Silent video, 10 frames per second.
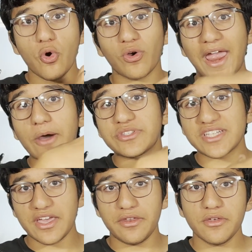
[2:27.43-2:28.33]
or
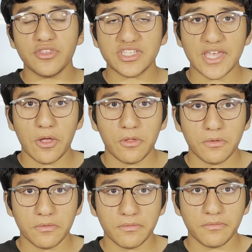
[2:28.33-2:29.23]
outside the cell.
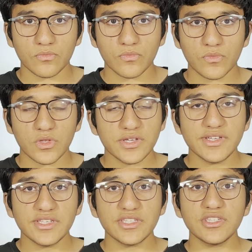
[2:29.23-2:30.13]

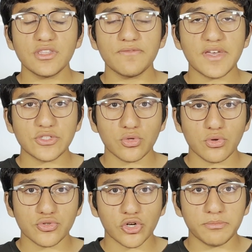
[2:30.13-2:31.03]
Since the
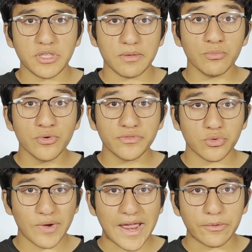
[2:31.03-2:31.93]
vesicles are being moved
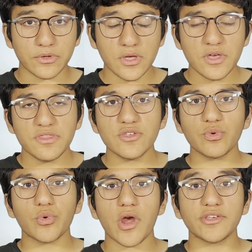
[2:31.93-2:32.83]
around, this
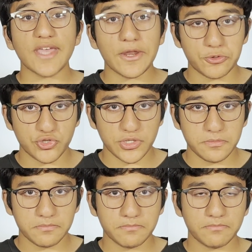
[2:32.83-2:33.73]
requires energy.
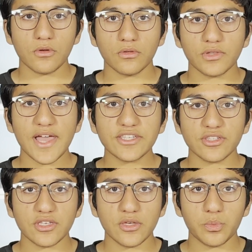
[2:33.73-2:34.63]

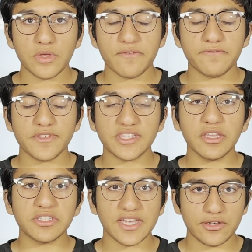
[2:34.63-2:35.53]
Lastly, we have
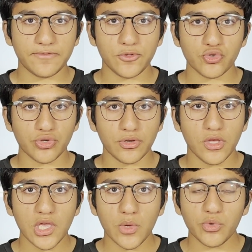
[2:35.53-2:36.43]
facilitate diffusion,
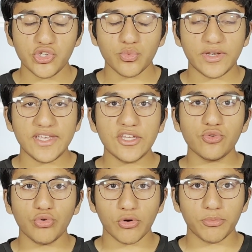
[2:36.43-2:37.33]
which is when
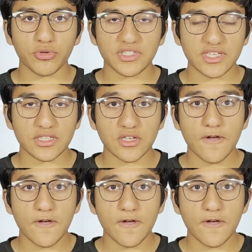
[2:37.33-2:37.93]
integral proteins